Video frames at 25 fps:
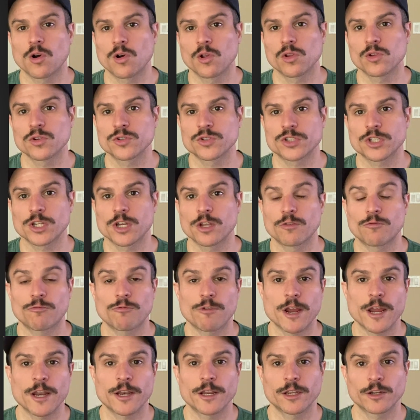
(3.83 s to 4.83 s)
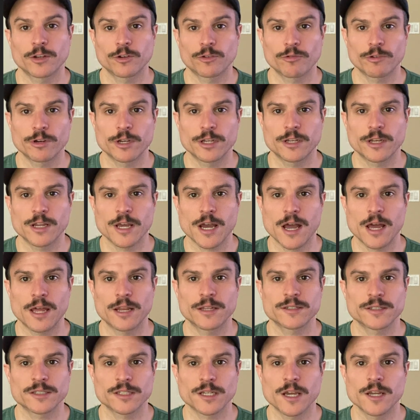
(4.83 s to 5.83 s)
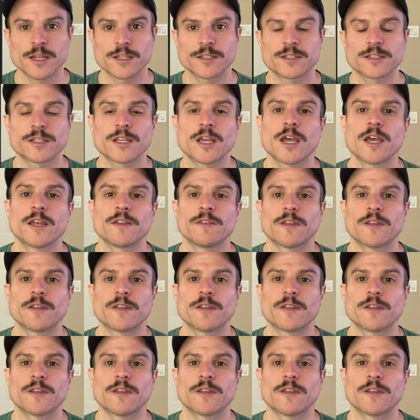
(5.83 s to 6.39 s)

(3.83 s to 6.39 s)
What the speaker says: Holosun Red and Green dot sights